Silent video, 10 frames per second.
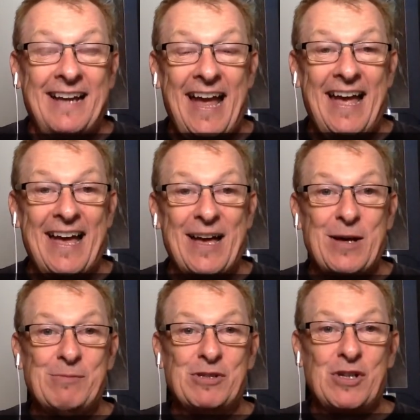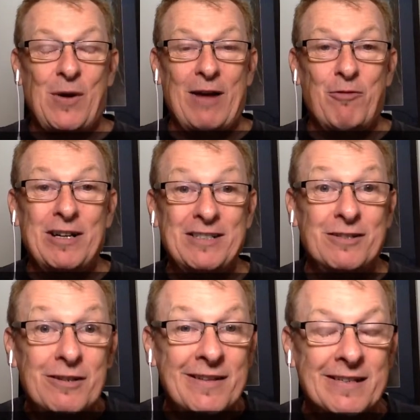Um, so I
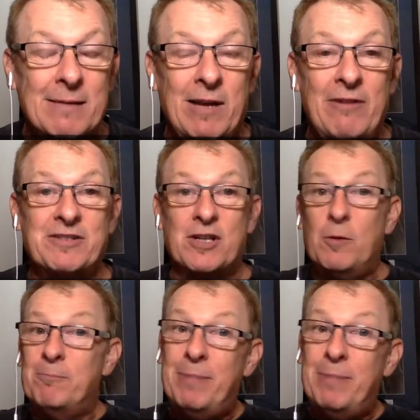wanted to do this a couple hours ago,